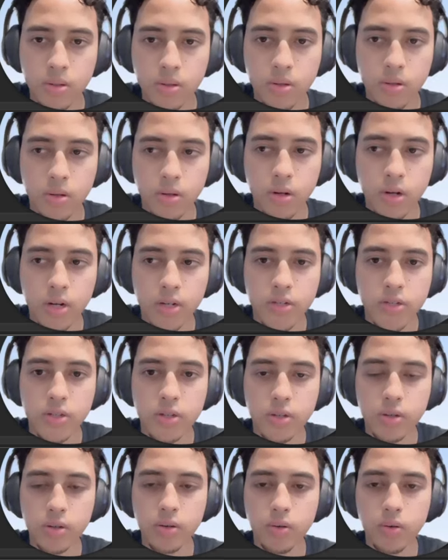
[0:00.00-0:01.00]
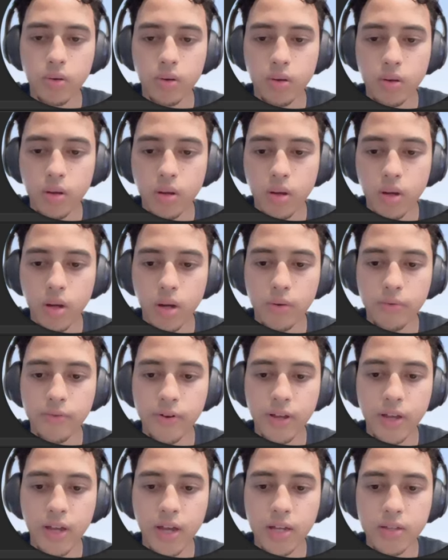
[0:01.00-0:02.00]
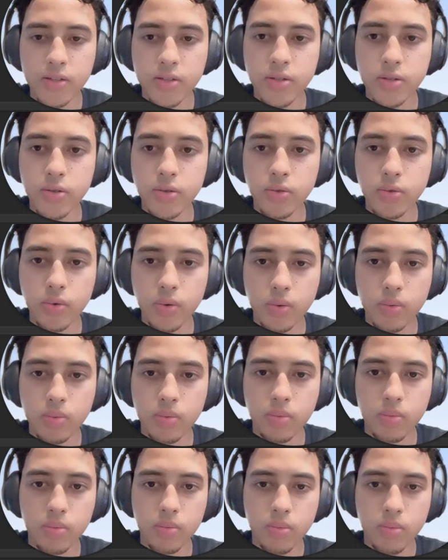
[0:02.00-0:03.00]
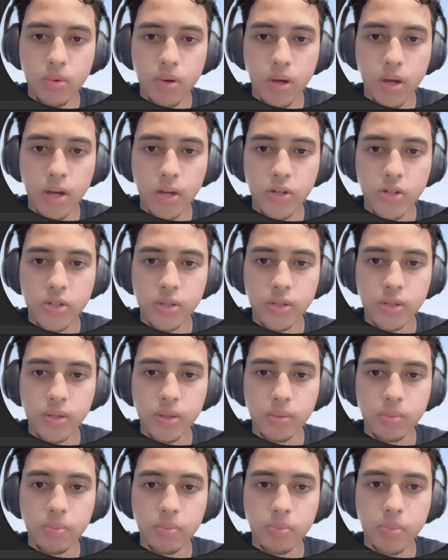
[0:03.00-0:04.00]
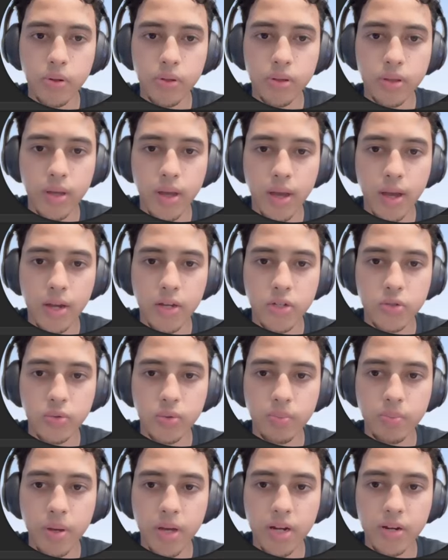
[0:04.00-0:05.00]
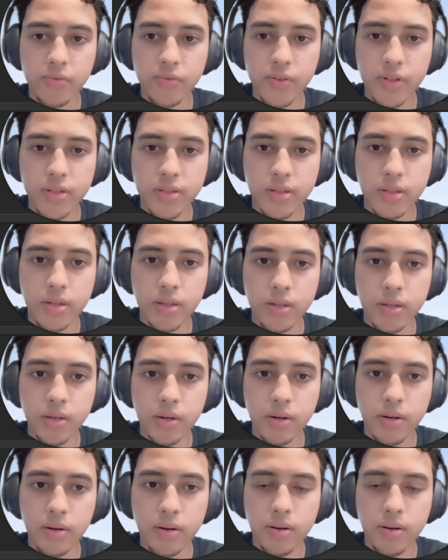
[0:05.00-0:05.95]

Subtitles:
All right, so I forgot to actually put the actual benefits in here.